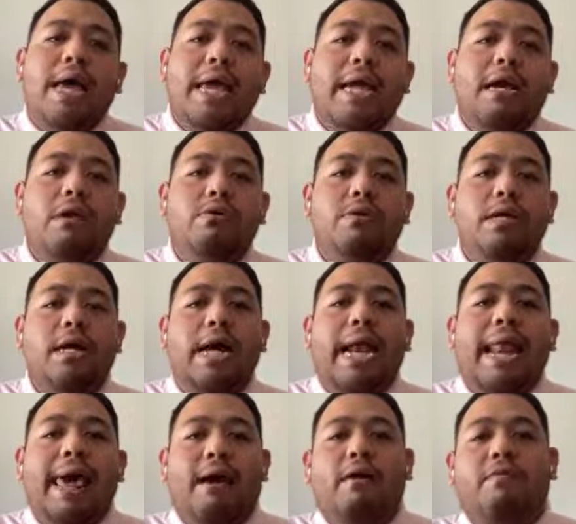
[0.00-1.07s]
including a
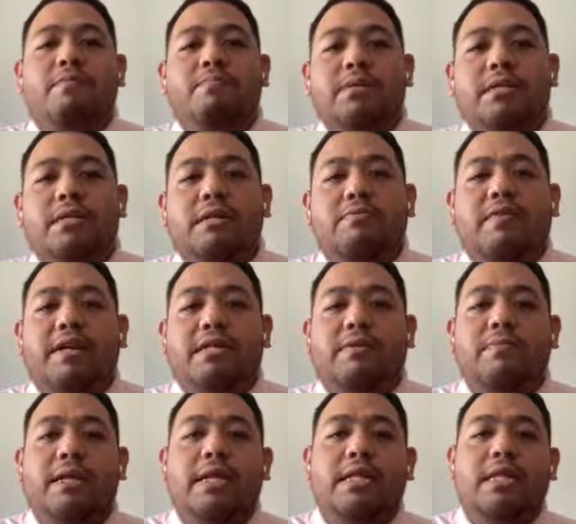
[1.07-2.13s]
lack of business
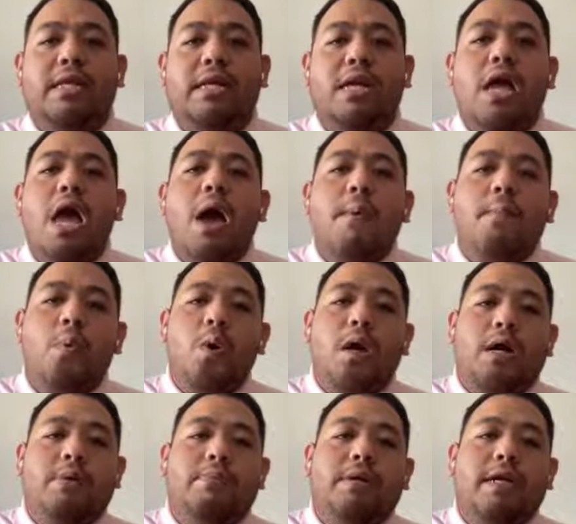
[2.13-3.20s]
flexibility, poor
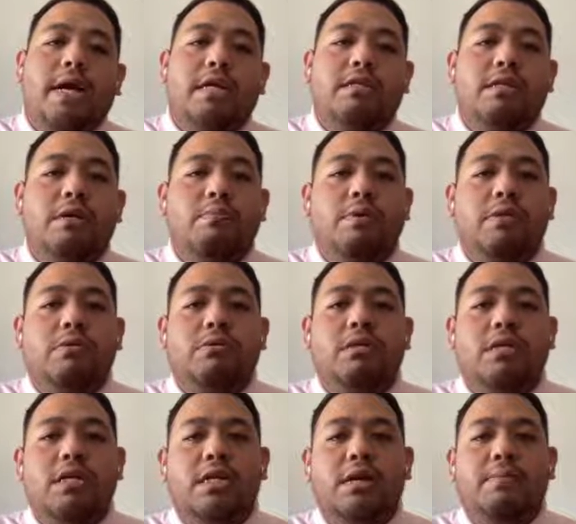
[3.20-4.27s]
communication between
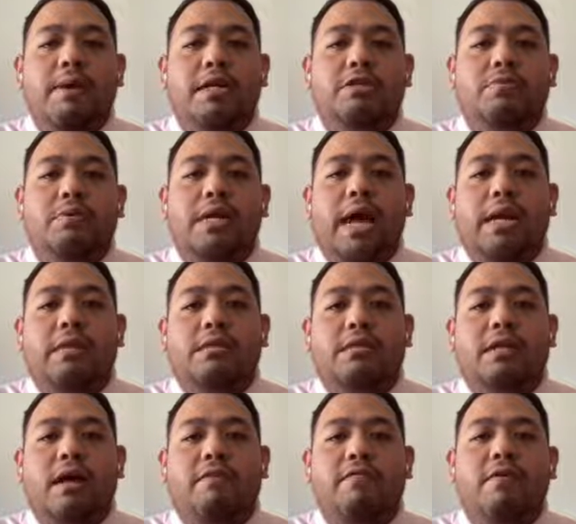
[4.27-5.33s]
senior management and the
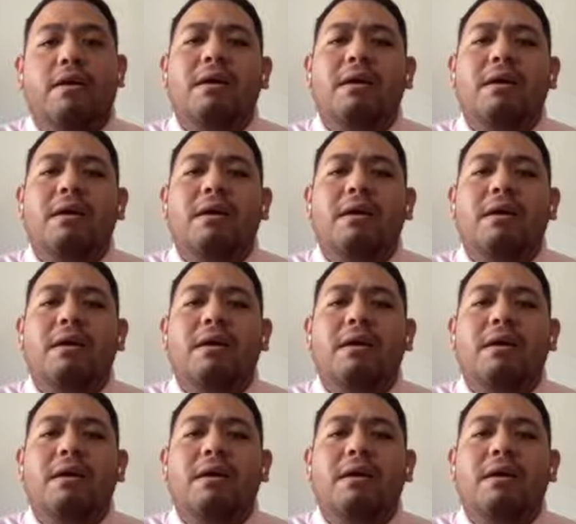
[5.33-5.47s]
staff,